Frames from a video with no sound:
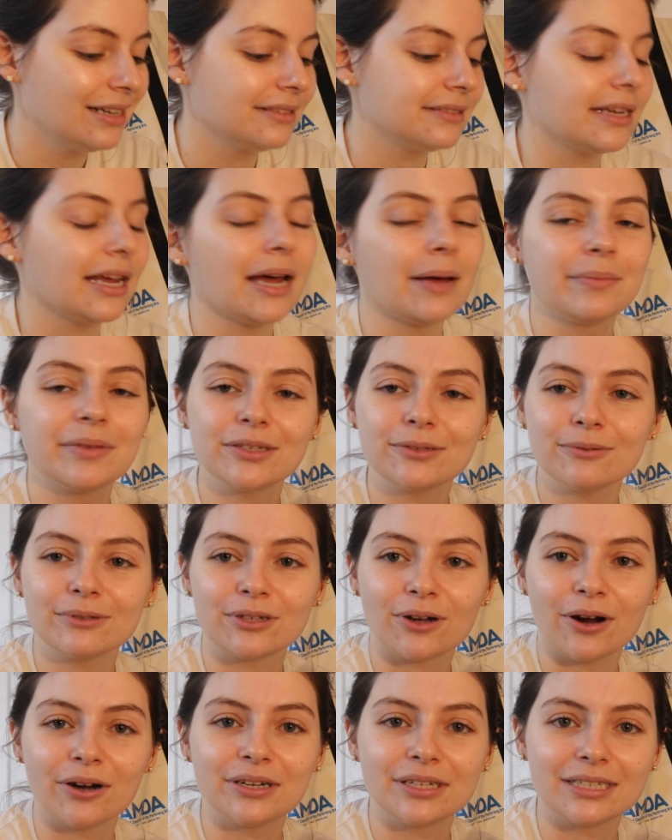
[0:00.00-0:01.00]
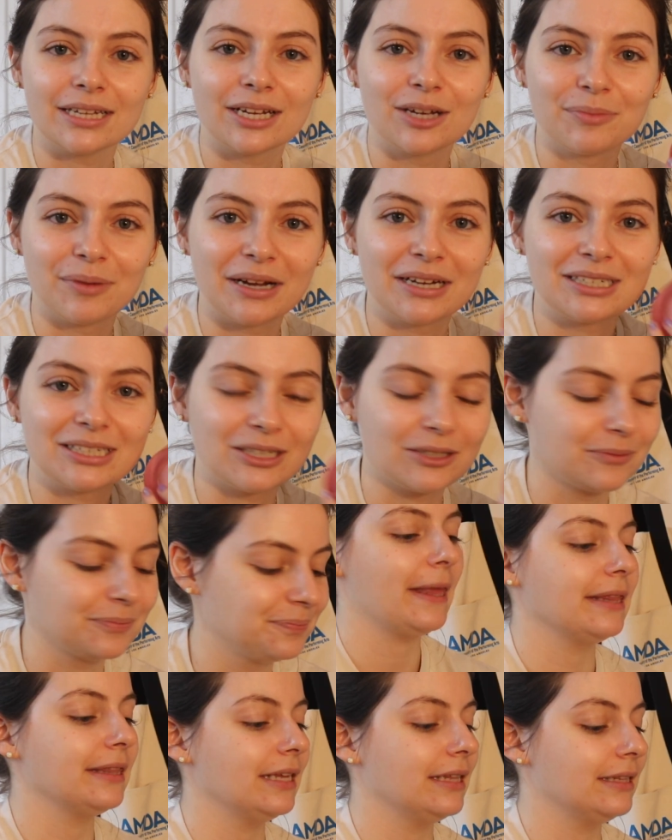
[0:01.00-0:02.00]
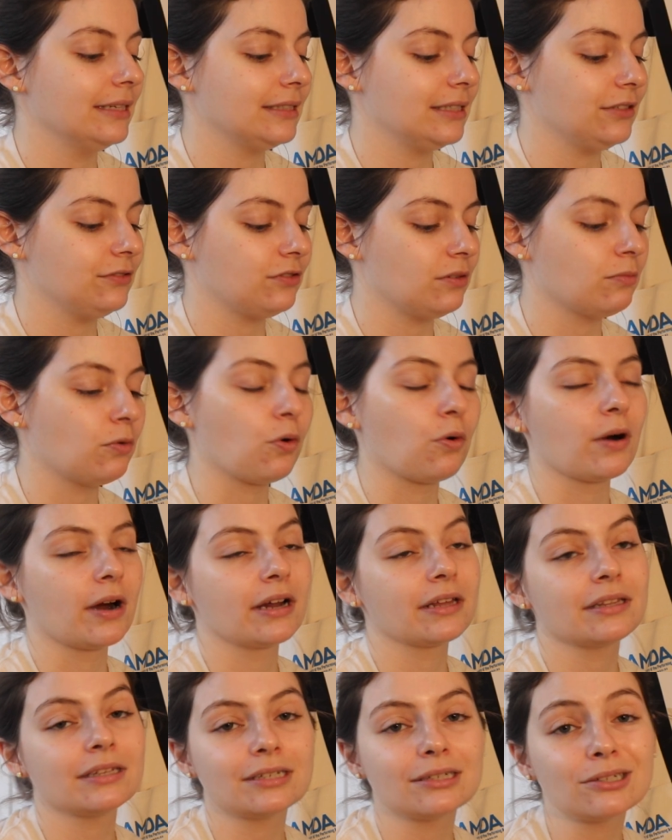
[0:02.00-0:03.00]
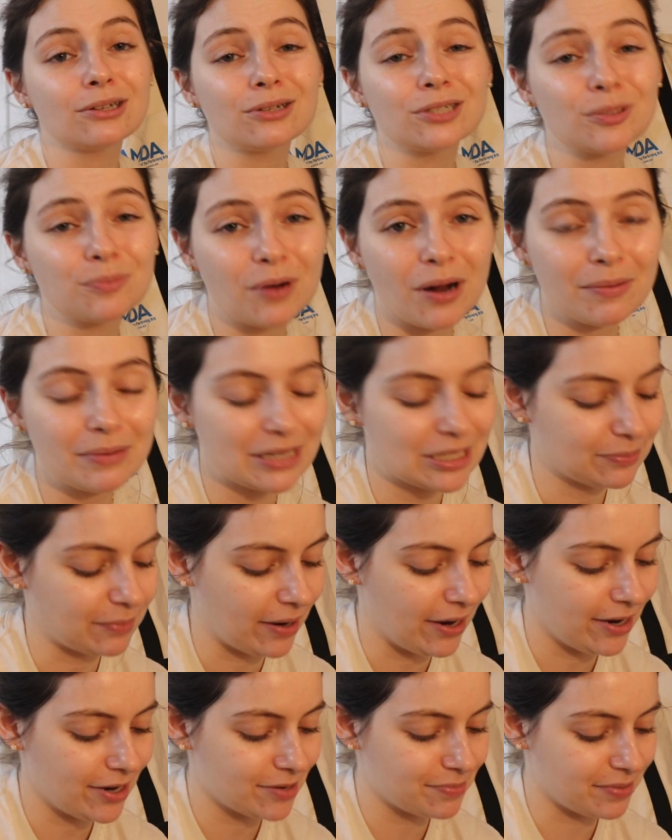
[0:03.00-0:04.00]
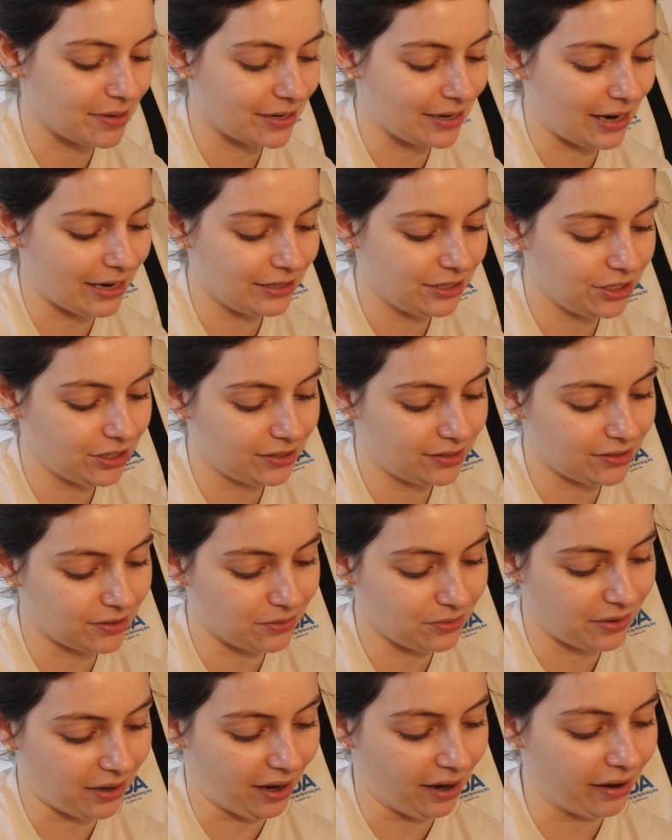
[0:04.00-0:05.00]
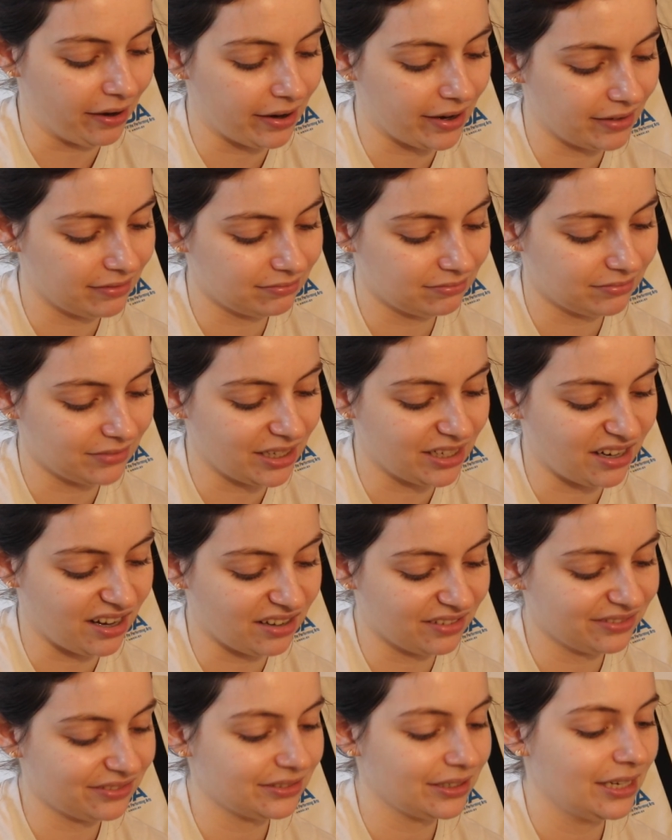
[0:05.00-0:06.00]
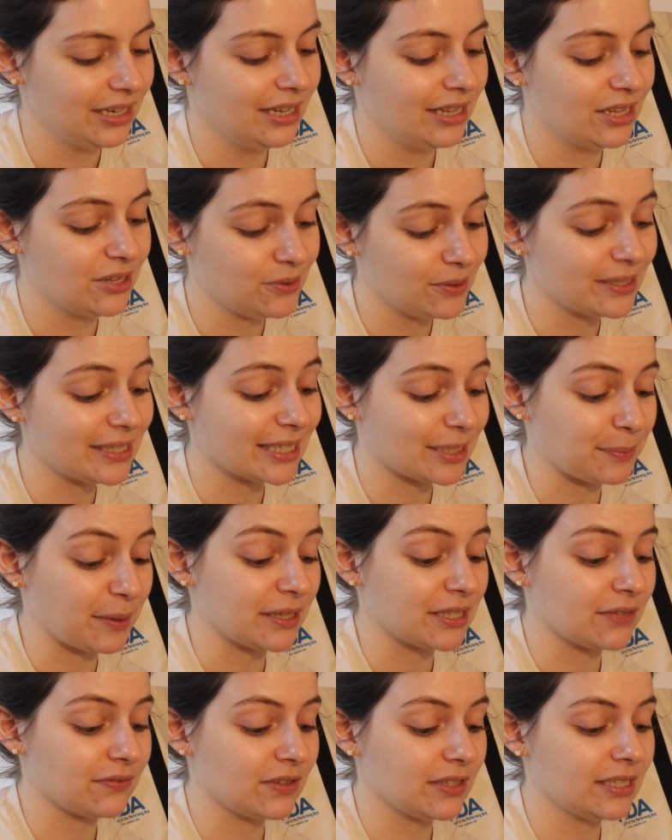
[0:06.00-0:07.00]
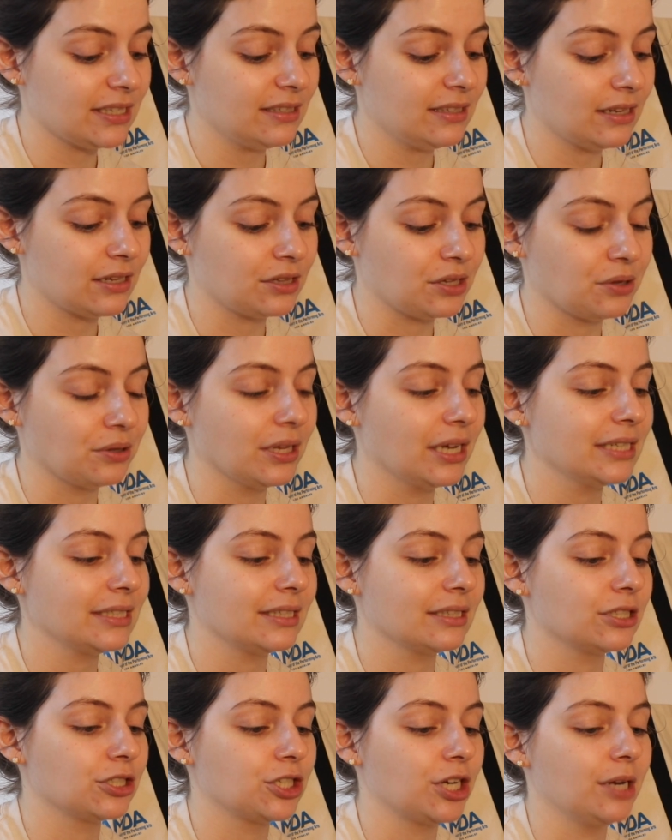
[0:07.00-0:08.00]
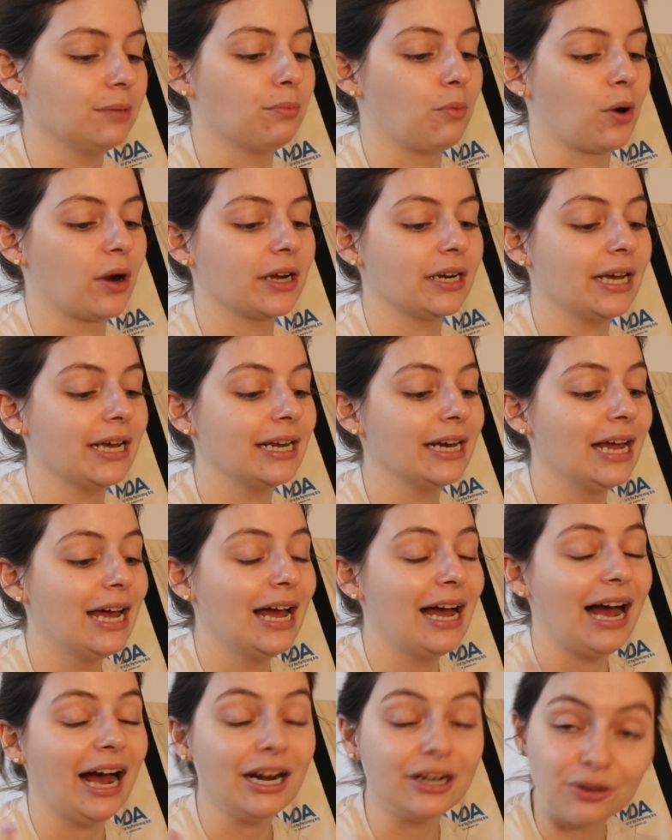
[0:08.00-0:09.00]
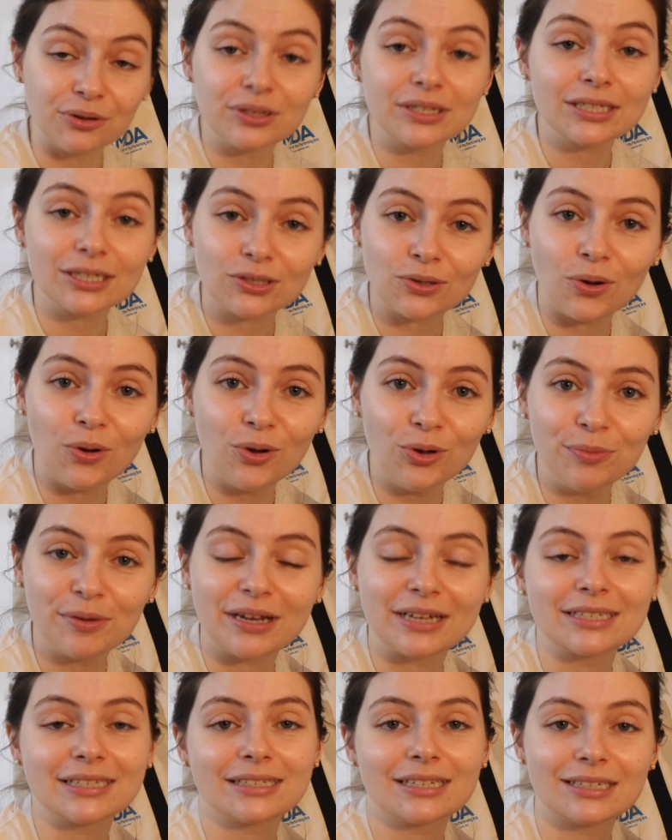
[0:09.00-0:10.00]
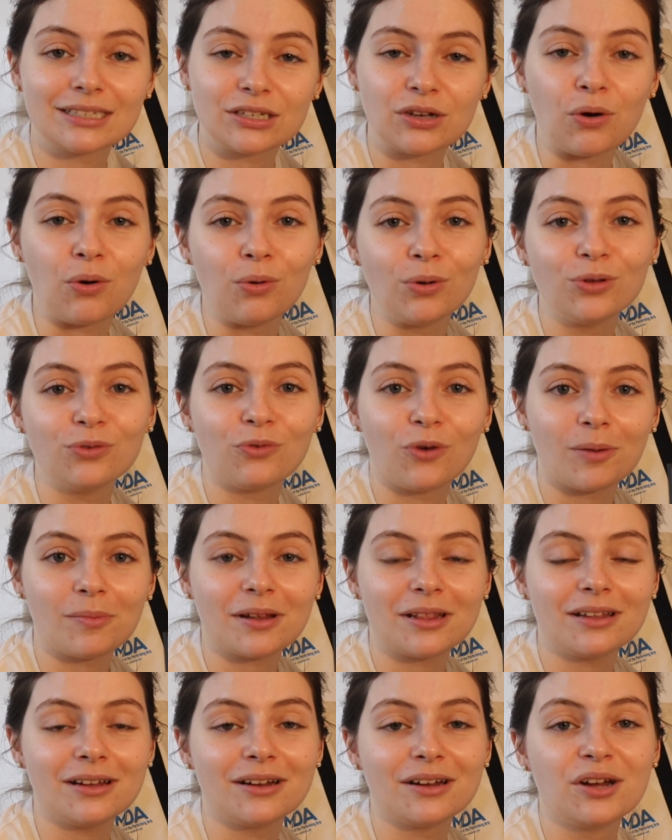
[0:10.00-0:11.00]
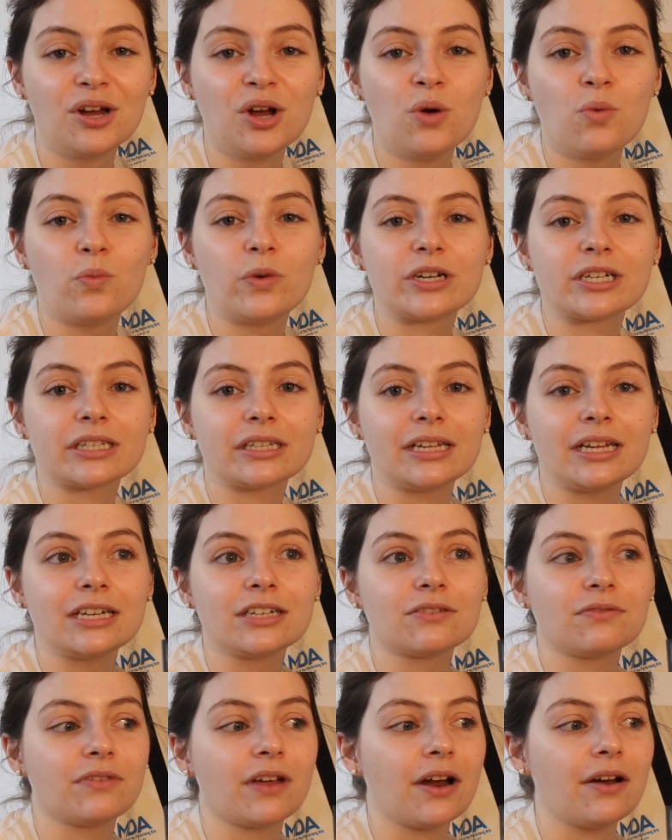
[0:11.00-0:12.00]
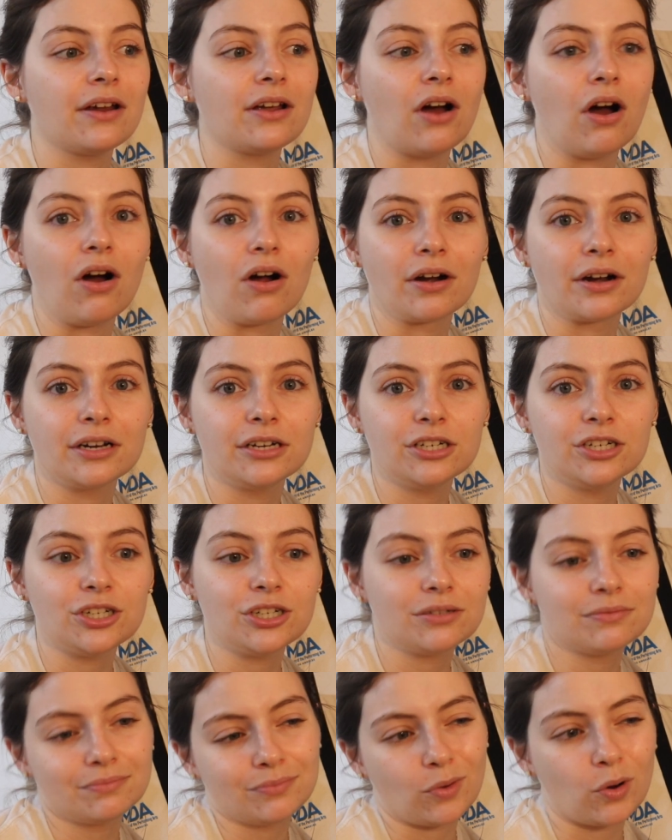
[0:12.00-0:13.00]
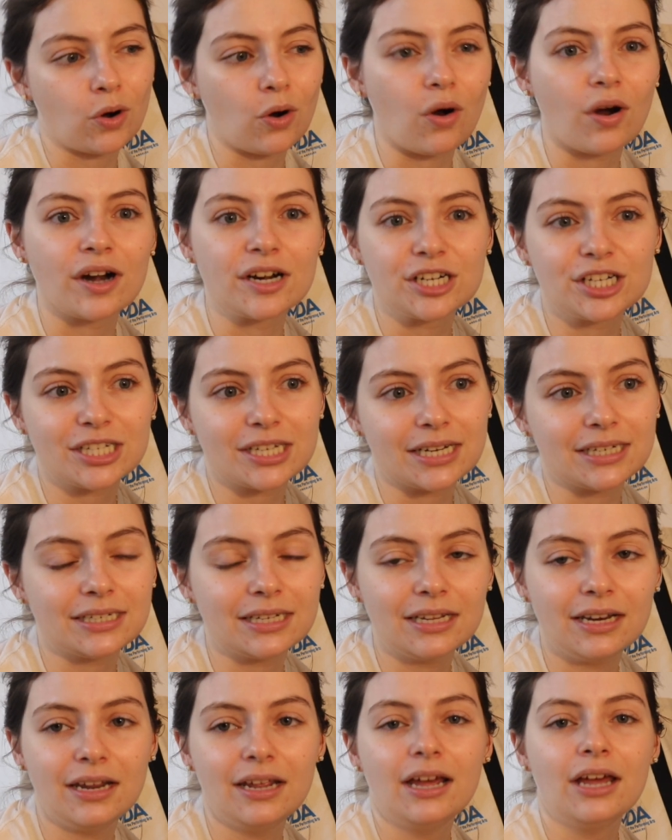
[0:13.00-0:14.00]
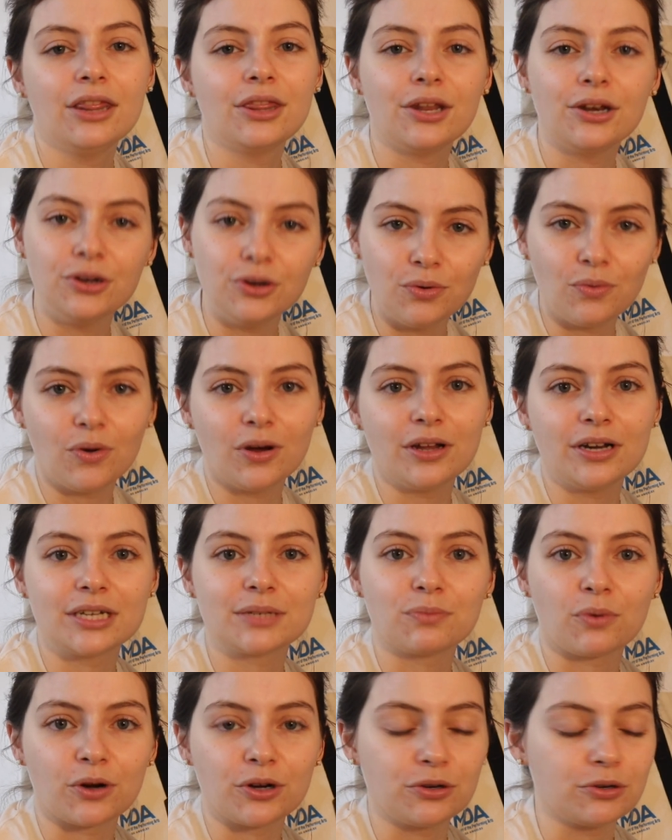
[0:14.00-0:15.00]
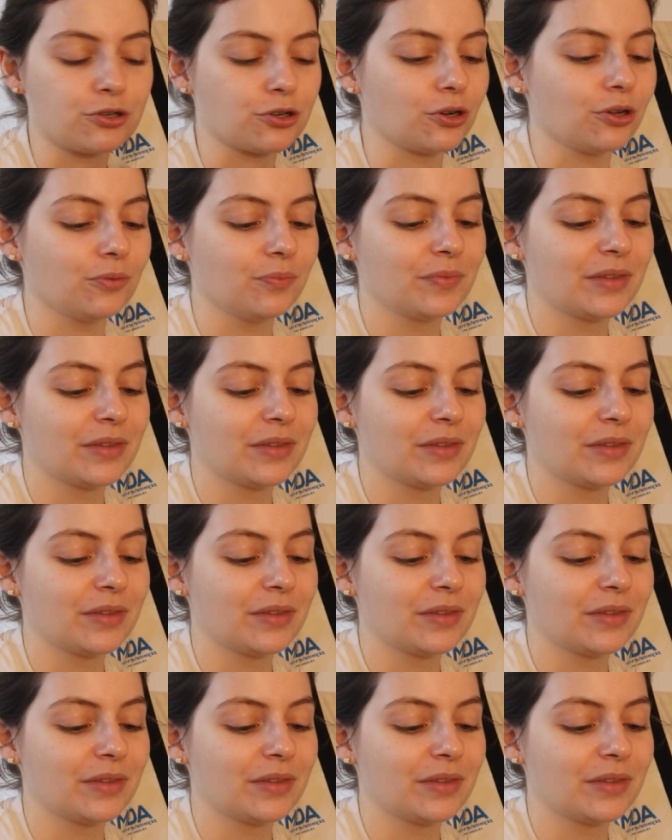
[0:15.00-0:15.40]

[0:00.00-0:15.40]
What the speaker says: Damn, this one's hard to say goodbye to. And then this is from Auric. This is also probably expired, but I just don't care enough. This was expensive. This is the Glow Lust in the shade Morganite. I know this is old because this is the old formula, which leaned very orange or orange tinted. The new one is more neutral.